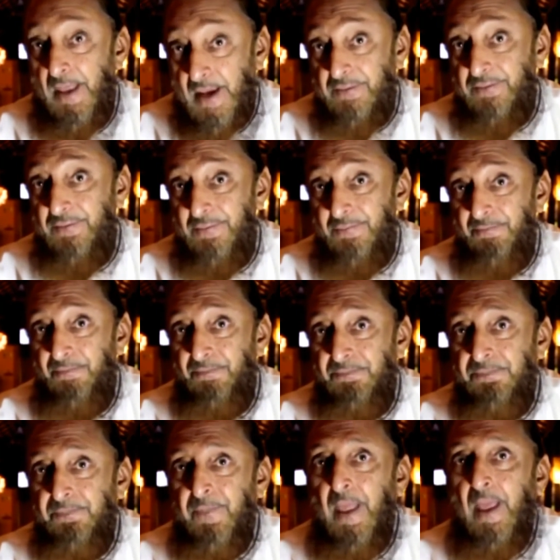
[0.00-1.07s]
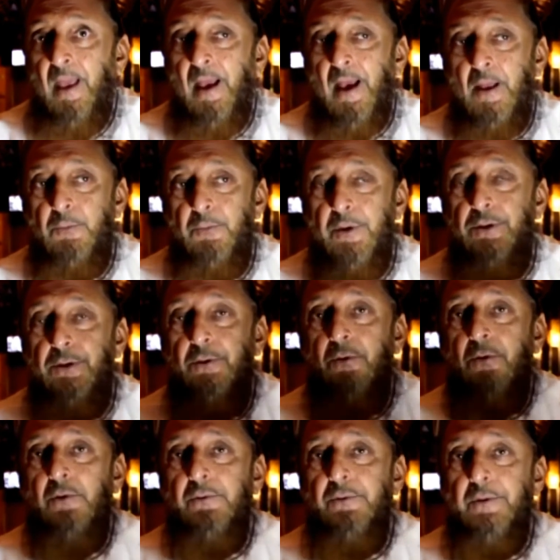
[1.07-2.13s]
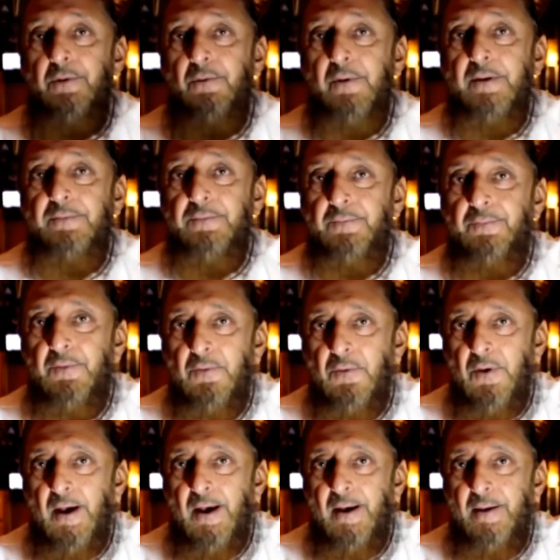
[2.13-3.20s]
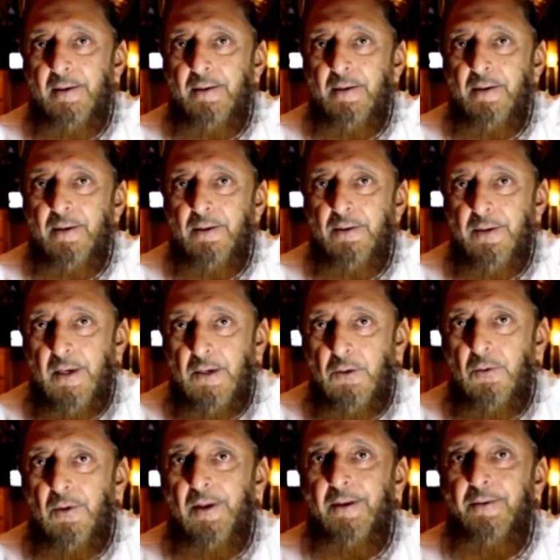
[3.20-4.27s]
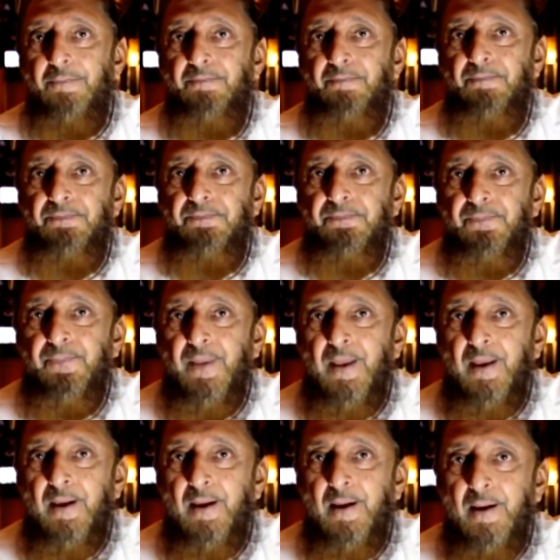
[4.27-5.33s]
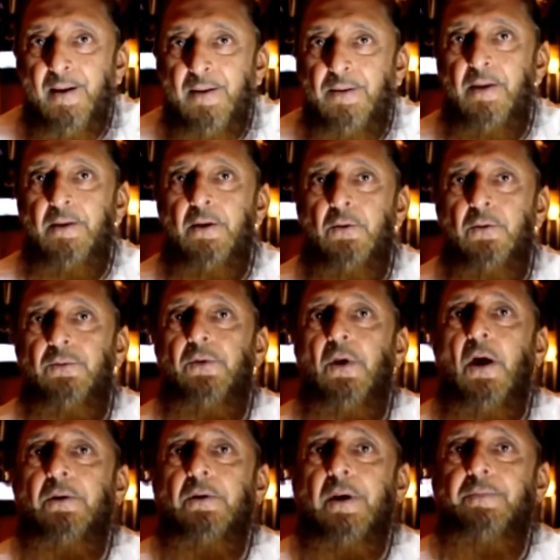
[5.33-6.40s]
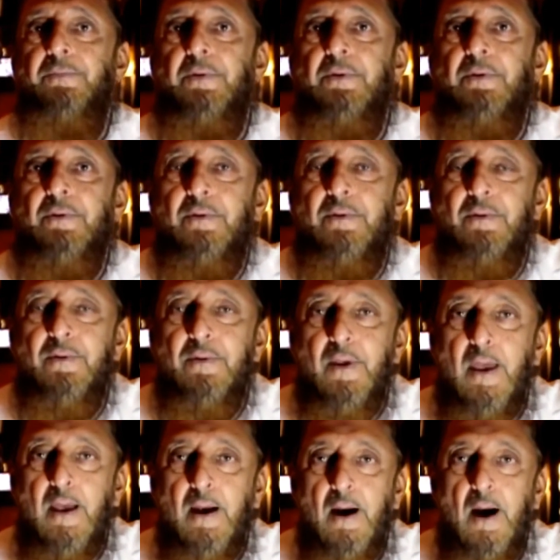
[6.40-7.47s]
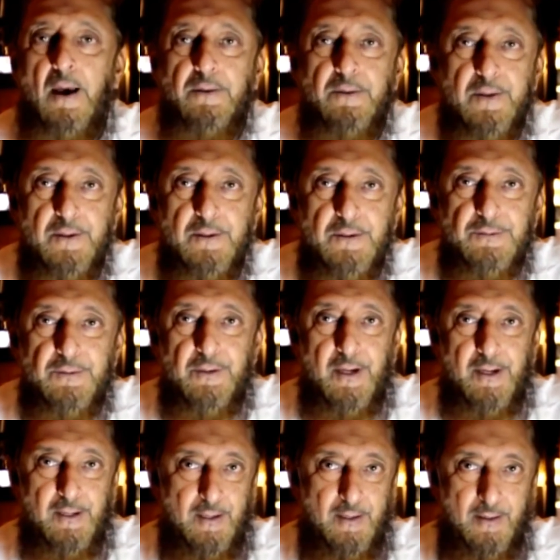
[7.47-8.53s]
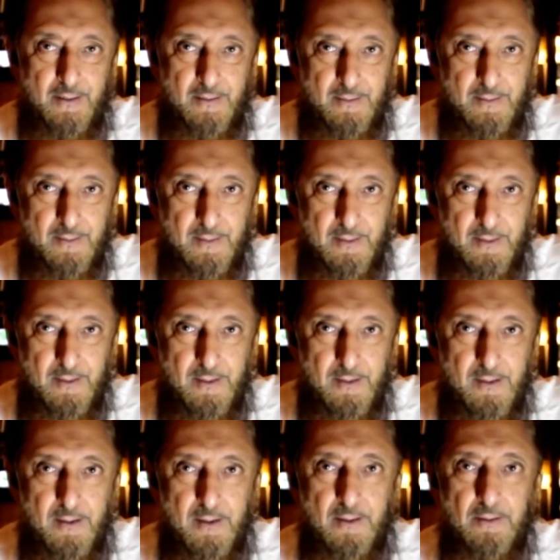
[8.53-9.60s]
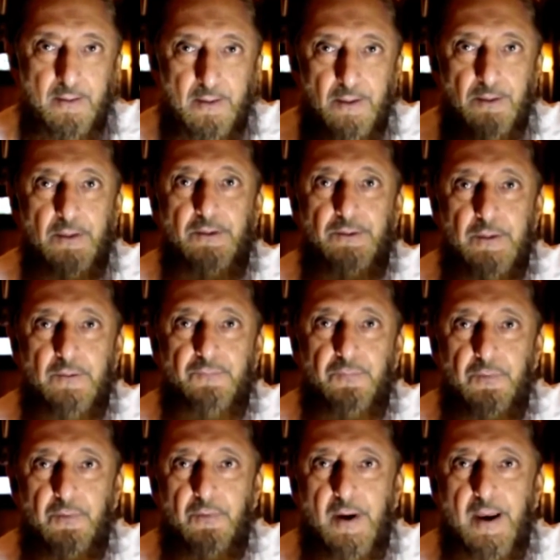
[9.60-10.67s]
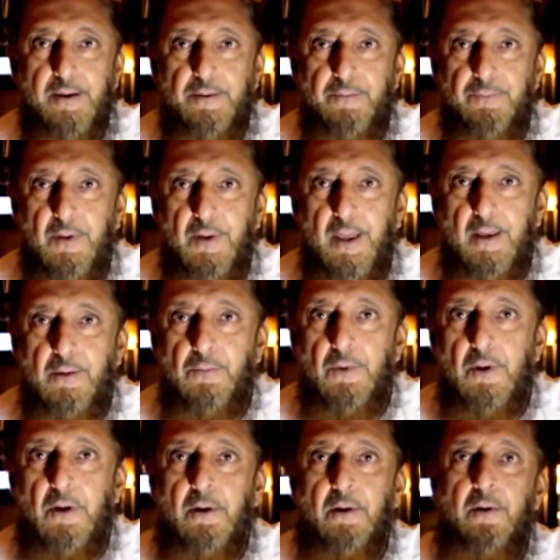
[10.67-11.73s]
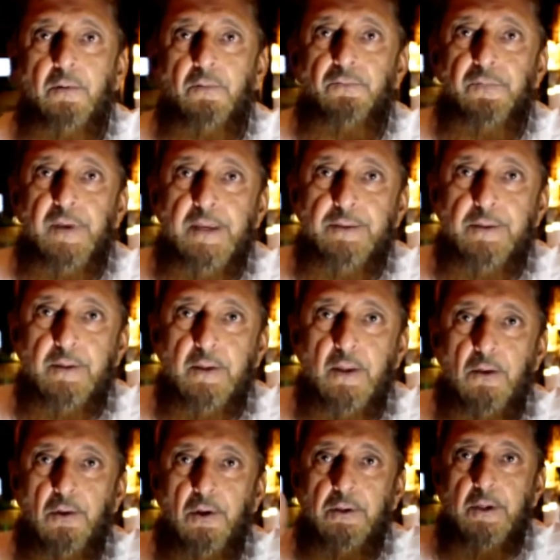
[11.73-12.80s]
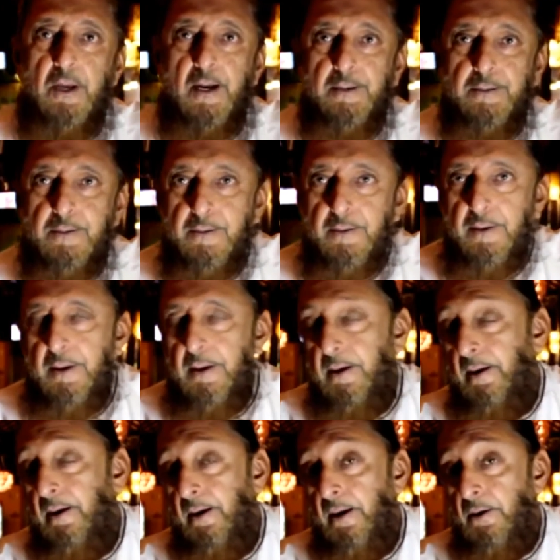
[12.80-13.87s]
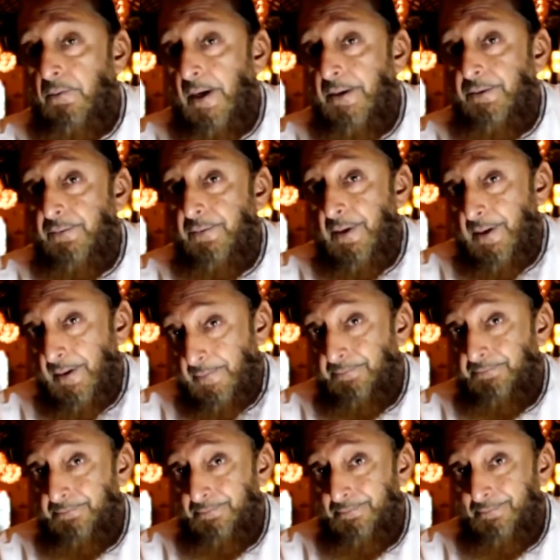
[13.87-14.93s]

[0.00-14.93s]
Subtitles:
Yes. And when you go to the rest of the Quran, then you learn that it was not given unconditionally. The conditions for the grant of the land were faith in the Lord God and righteous conduct.